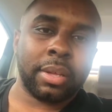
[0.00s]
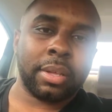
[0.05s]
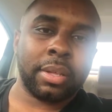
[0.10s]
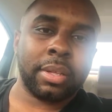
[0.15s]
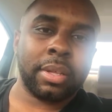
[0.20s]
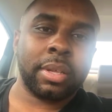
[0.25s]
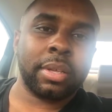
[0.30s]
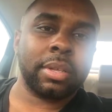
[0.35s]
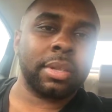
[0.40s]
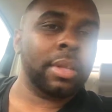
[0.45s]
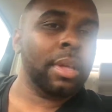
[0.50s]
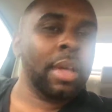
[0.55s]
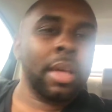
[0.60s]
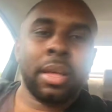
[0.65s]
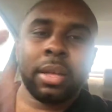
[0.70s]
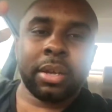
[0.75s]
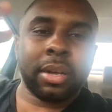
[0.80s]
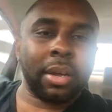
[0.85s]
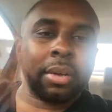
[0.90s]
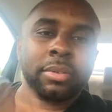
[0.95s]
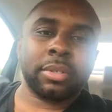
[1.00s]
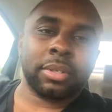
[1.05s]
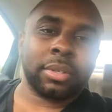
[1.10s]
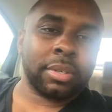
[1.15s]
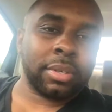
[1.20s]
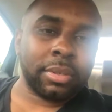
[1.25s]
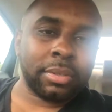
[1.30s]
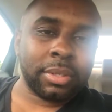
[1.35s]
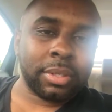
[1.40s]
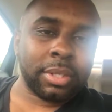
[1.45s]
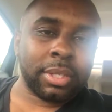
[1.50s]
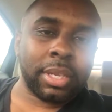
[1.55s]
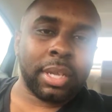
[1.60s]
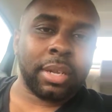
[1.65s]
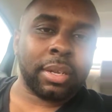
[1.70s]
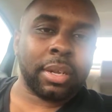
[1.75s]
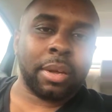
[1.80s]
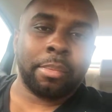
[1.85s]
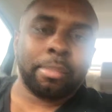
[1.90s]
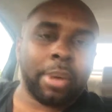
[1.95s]
And come
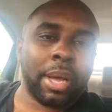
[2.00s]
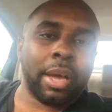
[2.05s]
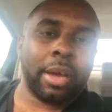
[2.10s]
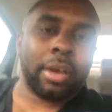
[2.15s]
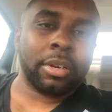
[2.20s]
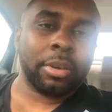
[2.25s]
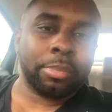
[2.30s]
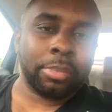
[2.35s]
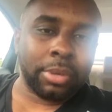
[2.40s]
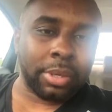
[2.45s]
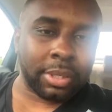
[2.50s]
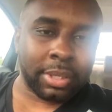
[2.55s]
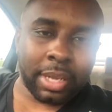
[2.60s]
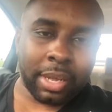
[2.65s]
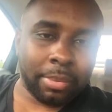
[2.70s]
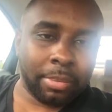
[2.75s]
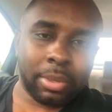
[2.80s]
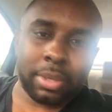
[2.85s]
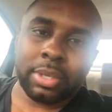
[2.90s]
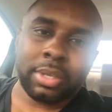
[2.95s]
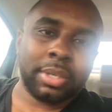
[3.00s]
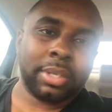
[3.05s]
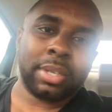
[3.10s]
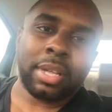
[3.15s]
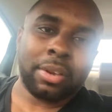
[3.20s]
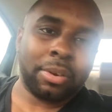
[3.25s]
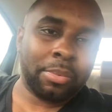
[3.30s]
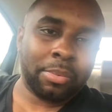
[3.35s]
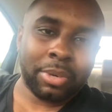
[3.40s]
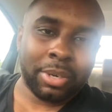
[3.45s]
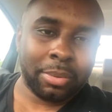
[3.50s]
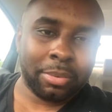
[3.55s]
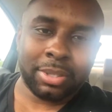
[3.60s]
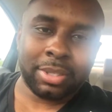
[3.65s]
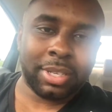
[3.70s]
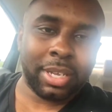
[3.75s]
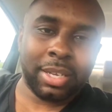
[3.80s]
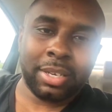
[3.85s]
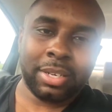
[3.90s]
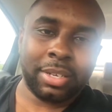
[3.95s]
buy all the books out, because I don't want
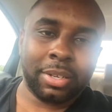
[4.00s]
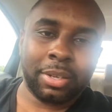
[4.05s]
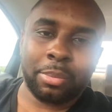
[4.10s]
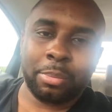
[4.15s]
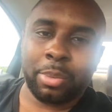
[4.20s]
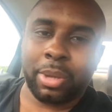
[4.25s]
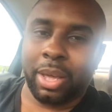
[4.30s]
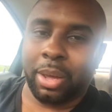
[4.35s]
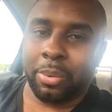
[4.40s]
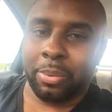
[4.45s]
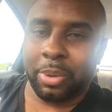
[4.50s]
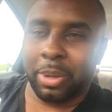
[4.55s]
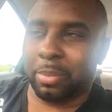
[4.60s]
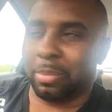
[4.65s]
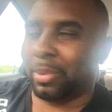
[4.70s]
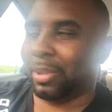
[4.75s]
to take none back with me.